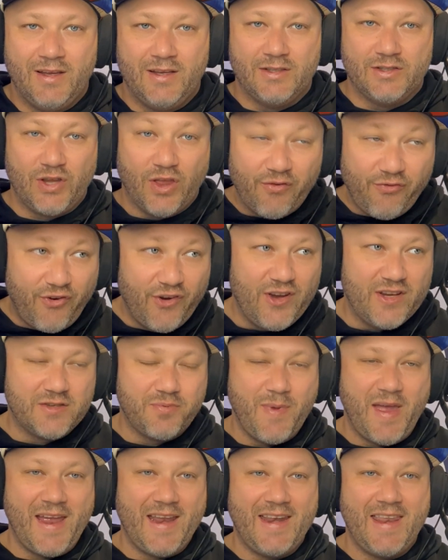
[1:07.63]
So the first
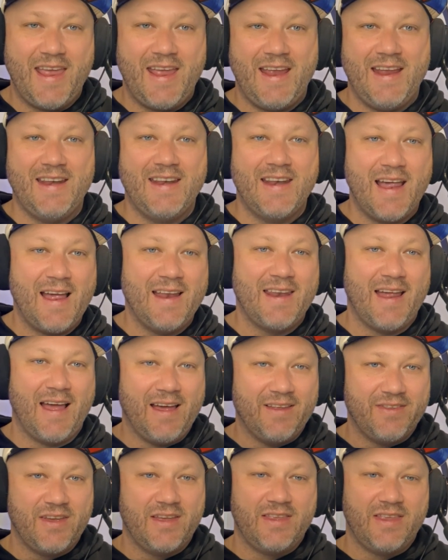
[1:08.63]
man there, none
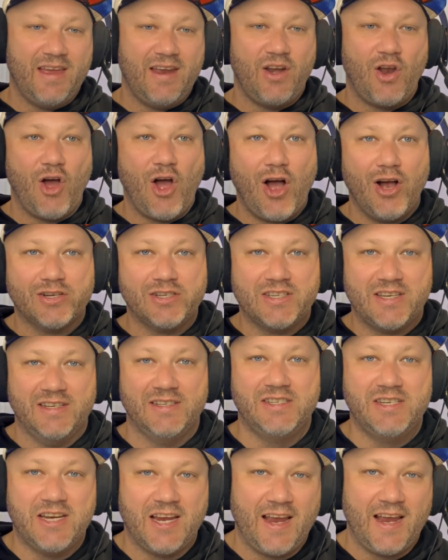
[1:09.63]
other than
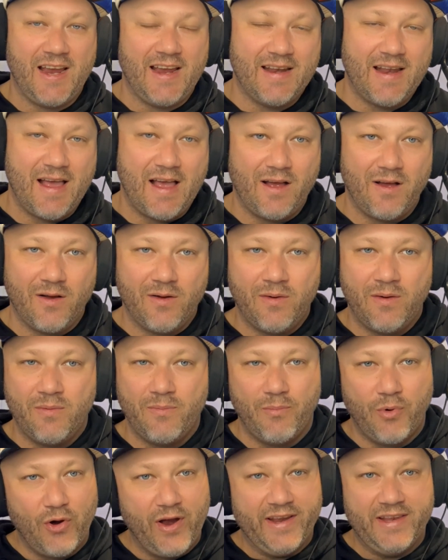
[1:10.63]
Oxenchair. Now,
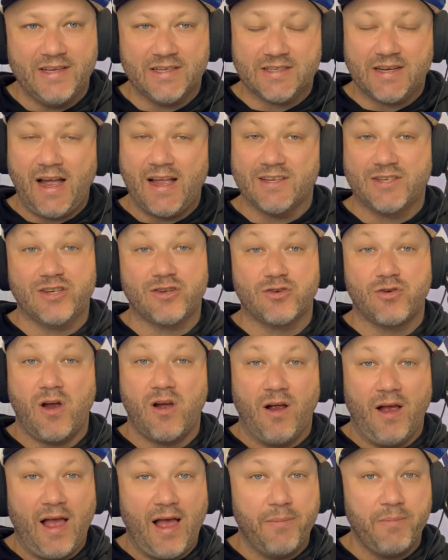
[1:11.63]
boy, this guy's
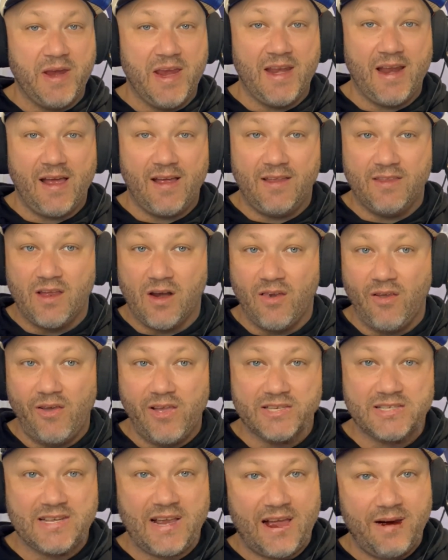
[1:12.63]
strong. I mean, the
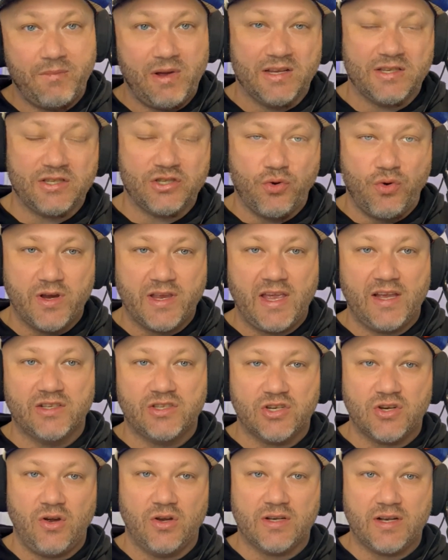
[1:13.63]
last game I saw against
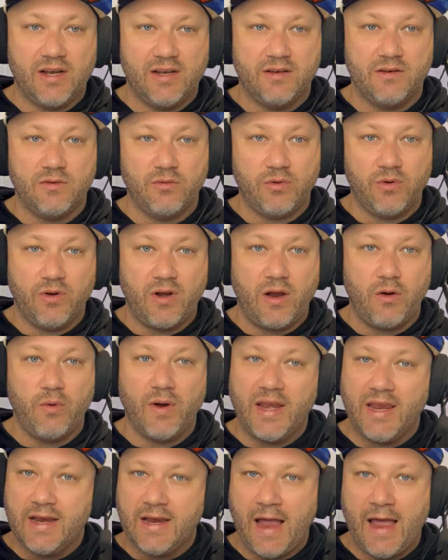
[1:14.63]
Scotland, when
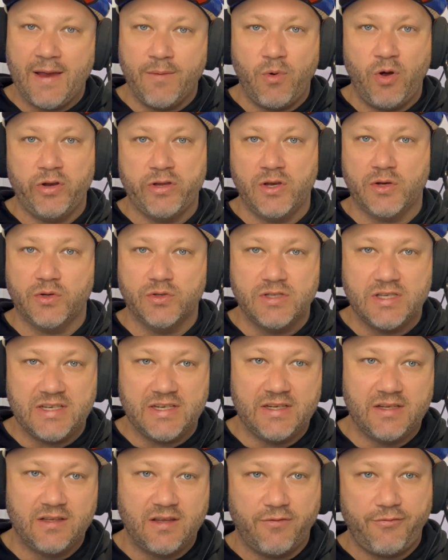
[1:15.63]
he came on, you could see
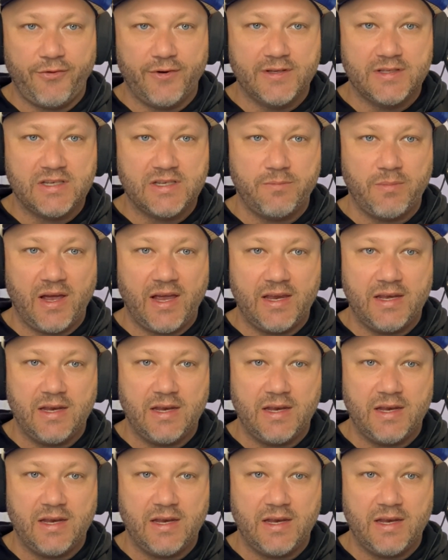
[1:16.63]
the difference he made.